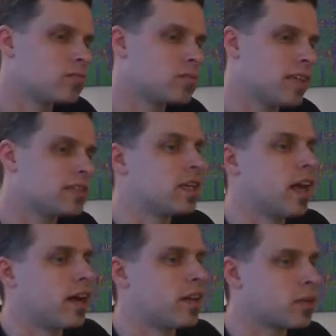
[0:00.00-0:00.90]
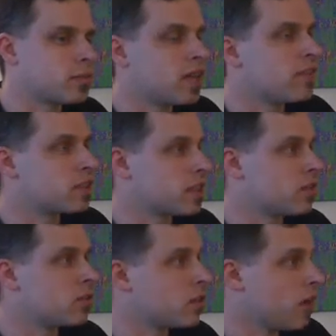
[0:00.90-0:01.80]
designator that previously
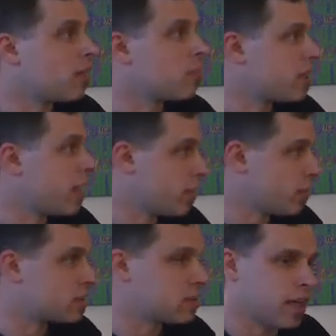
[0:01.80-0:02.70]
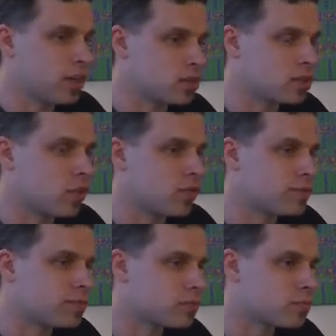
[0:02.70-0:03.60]
you hadn't been able to extend yourself.
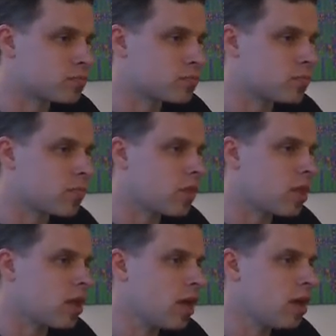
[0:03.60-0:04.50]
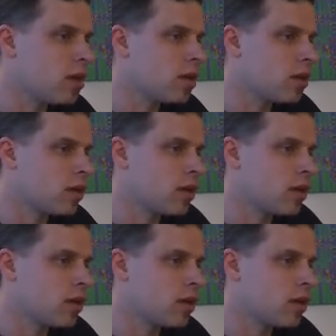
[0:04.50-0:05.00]
And